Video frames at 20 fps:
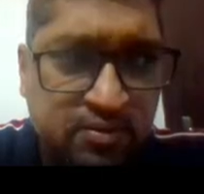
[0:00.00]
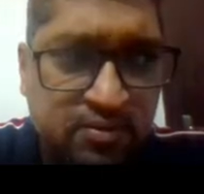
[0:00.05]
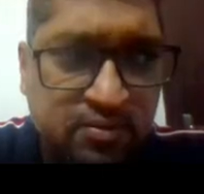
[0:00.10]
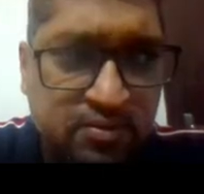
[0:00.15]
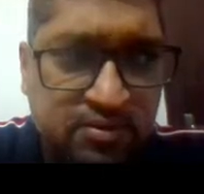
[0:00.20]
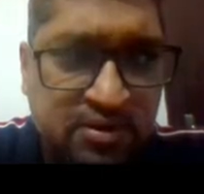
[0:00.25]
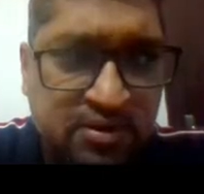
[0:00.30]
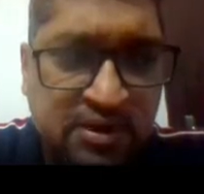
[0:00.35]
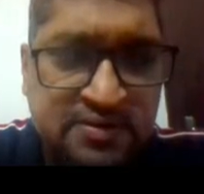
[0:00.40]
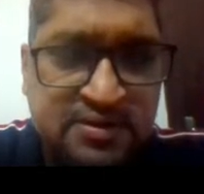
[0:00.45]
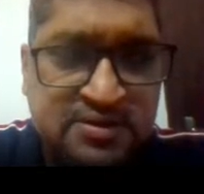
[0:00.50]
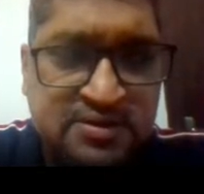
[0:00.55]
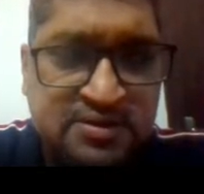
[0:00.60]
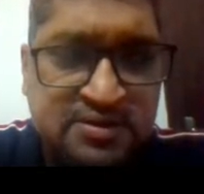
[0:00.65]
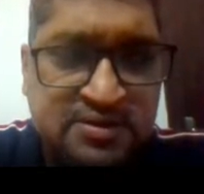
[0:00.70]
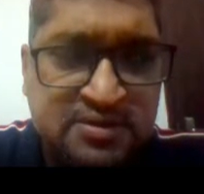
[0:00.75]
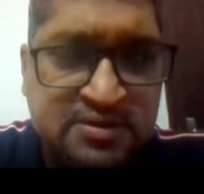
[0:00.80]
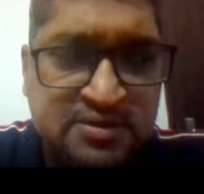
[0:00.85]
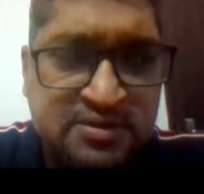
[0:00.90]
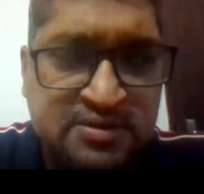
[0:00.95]
transaction
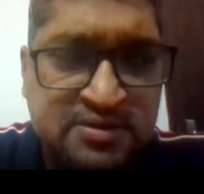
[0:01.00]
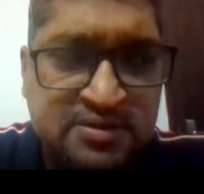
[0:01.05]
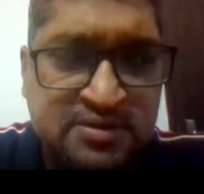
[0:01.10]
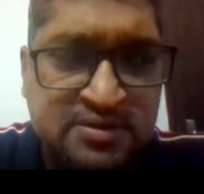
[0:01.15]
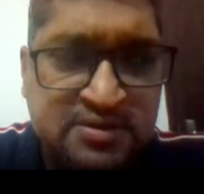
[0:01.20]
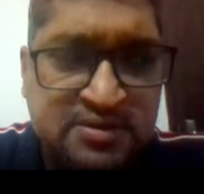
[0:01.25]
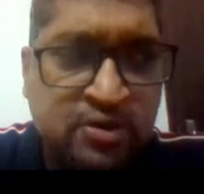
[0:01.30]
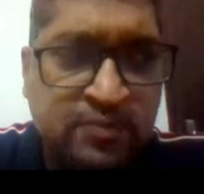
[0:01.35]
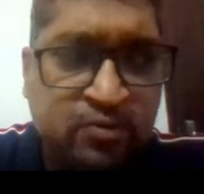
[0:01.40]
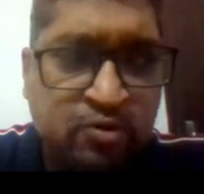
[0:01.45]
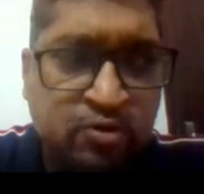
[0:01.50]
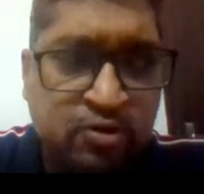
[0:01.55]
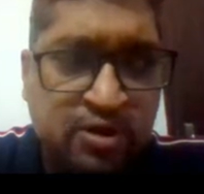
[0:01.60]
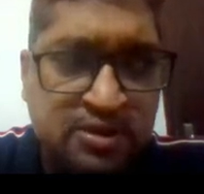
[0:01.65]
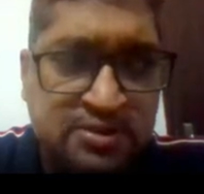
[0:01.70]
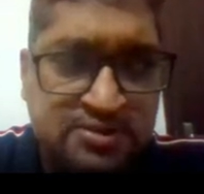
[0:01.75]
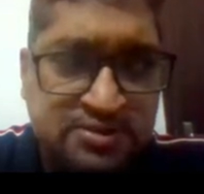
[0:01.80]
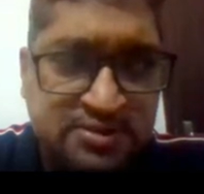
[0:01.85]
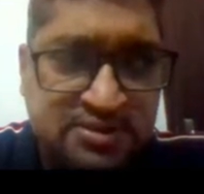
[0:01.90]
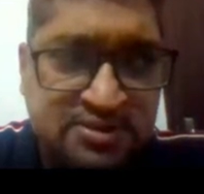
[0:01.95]
using those
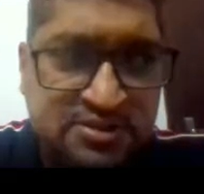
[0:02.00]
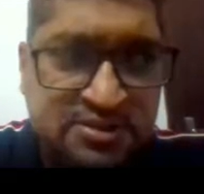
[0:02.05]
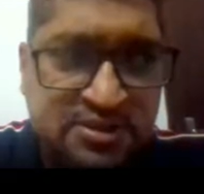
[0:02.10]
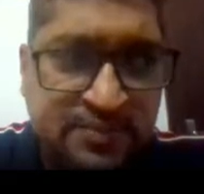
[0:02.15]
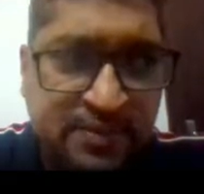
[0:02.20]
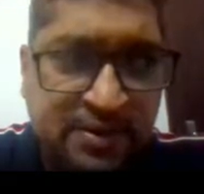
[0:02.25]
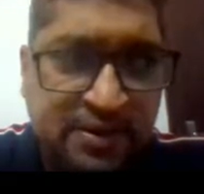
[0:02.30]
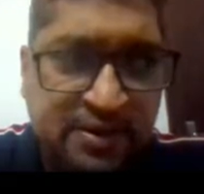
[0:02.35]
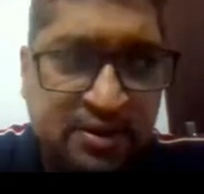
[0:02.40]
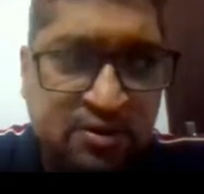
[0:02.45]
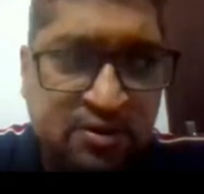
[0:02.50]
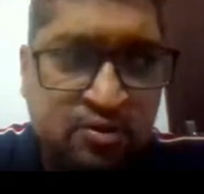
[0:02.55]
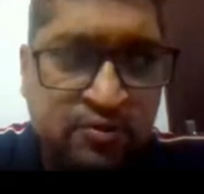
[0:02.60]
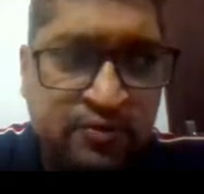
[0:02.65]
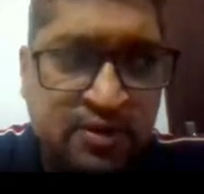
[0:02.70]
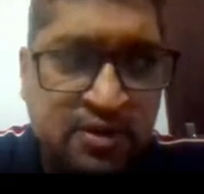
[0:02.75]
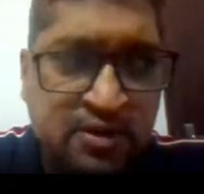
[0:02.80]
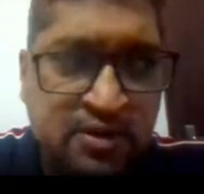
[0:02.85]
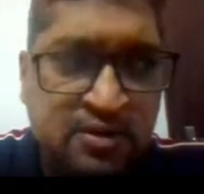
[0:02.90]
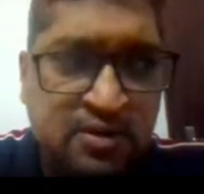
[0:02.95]
cryptocurrencies depending on
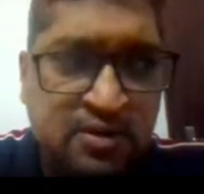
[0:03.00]
the